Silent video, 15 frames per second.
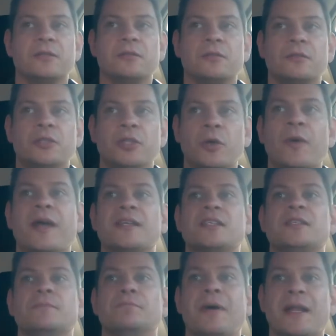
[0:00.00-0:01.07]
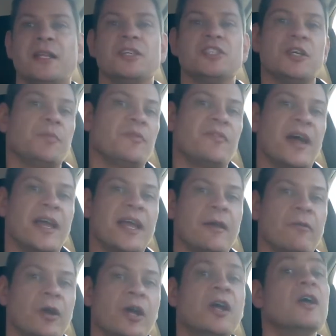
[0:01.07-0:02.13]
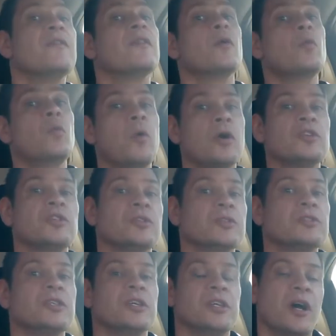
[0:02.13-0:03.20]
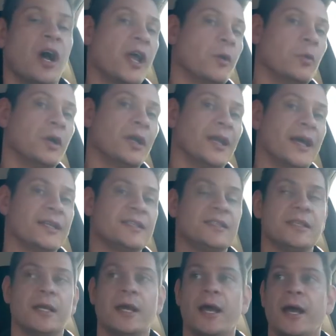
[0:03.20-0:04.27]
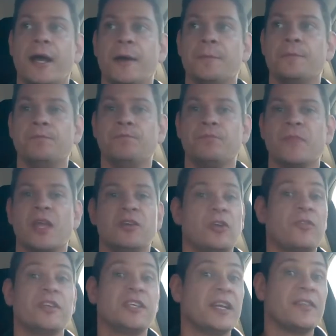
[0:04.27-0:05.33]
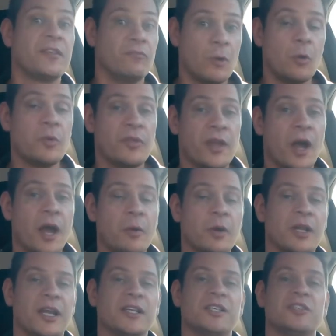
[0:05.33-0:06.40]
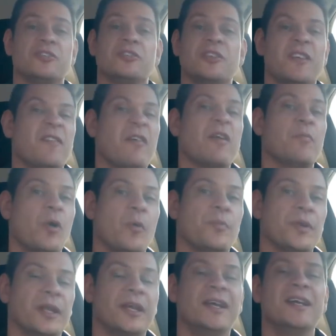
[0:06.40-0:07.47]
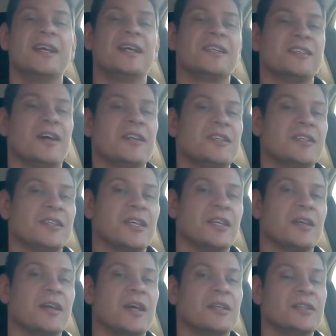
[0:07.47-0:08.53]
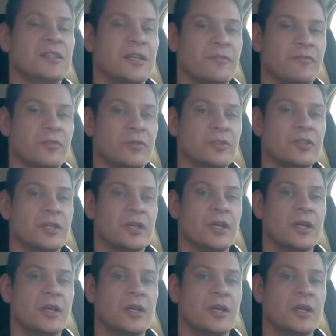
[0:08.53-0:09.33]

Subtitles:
US battleship of that era that wasn't an Iowa class. Not that there's anything wrong with the Iowa class, it's just they're very popular. It's nice to see a different